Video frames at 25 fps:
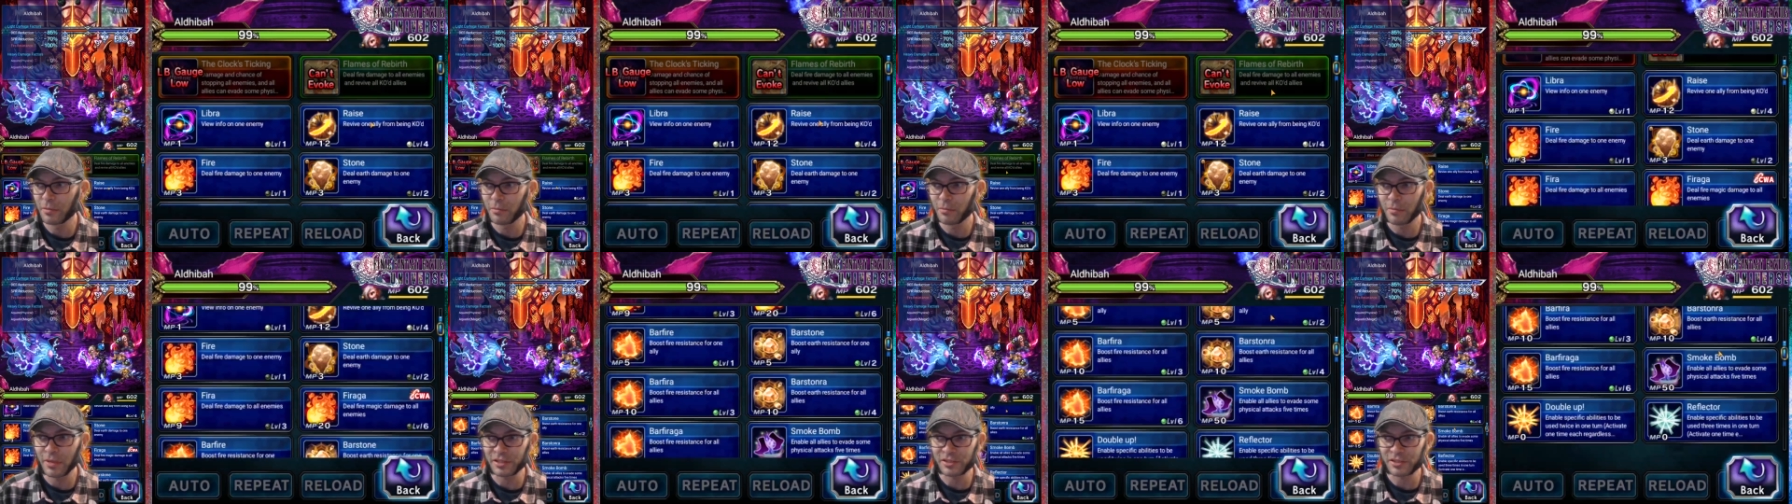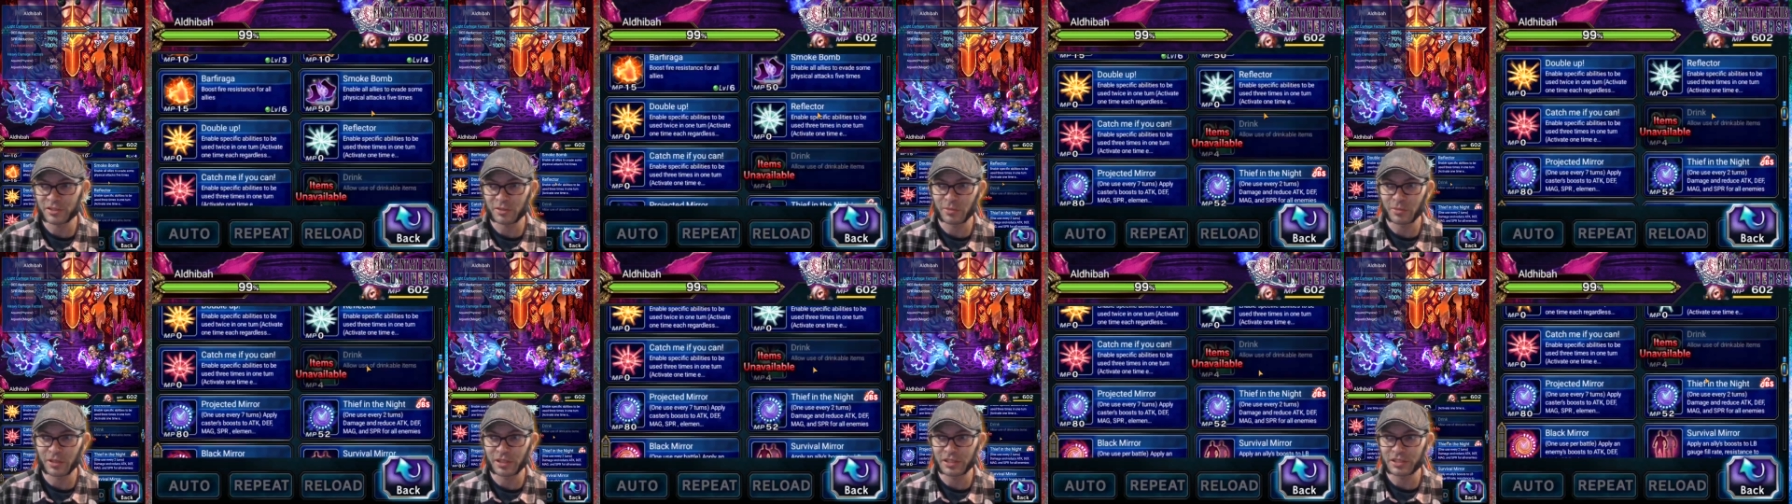
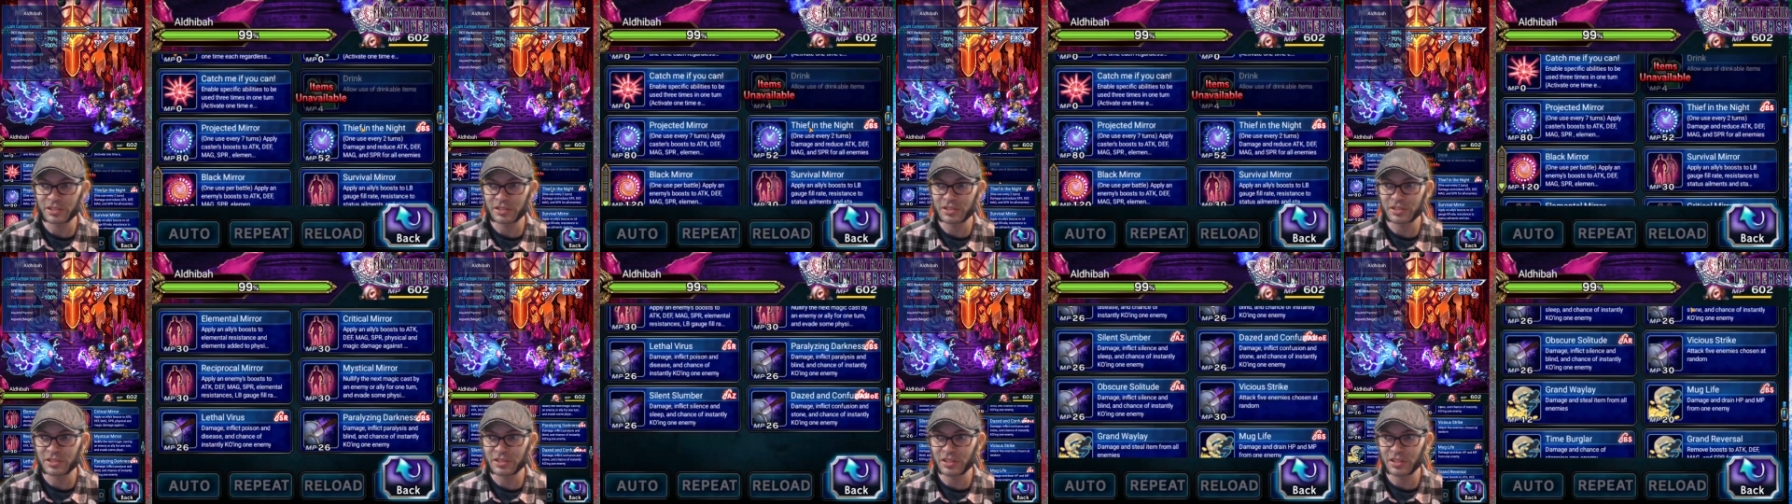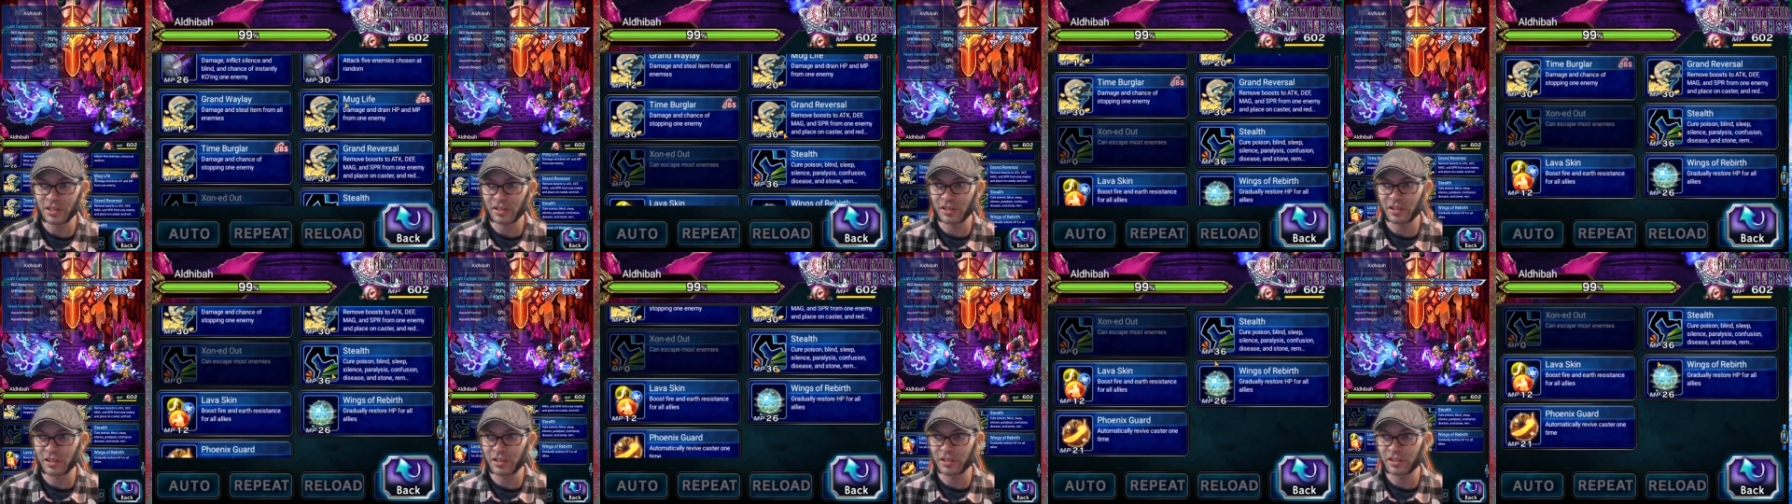Mastermind
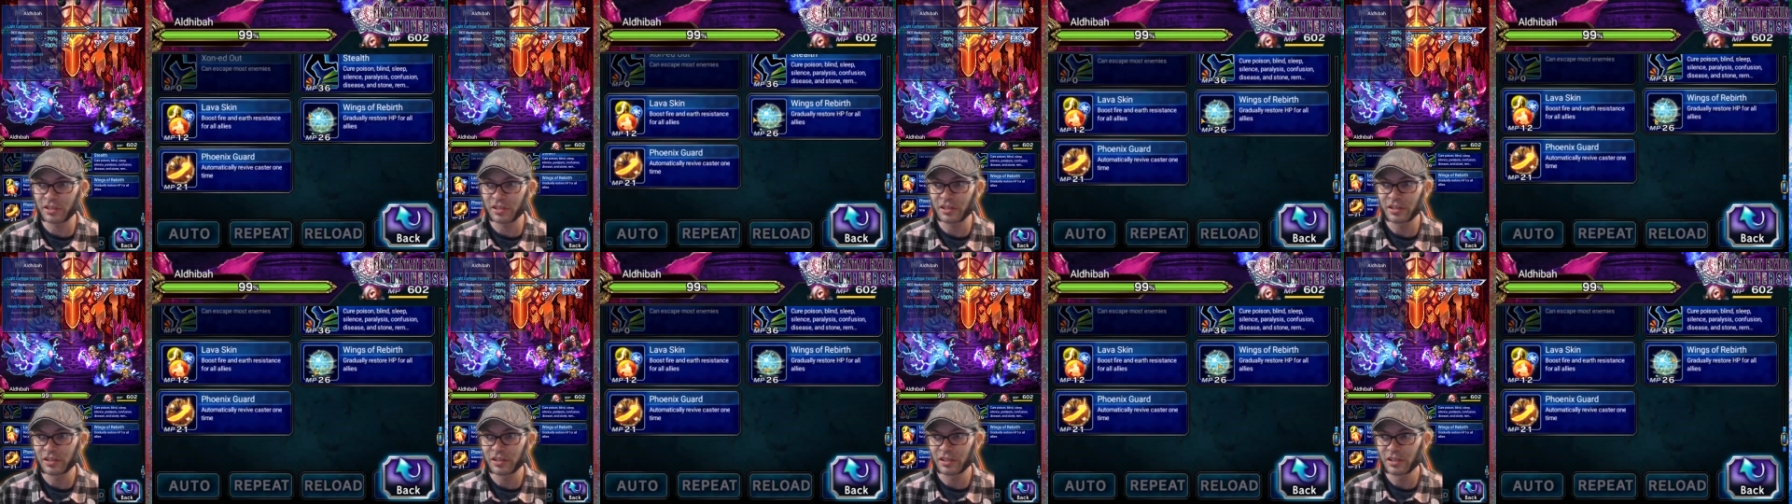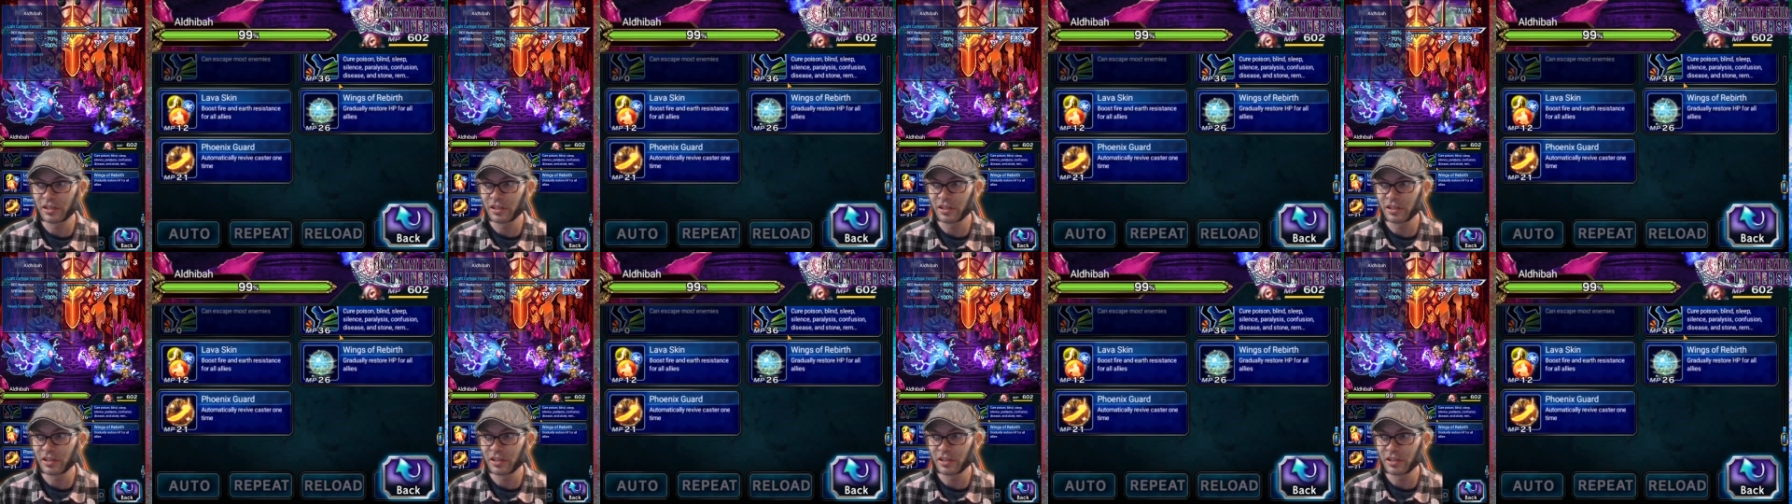Xon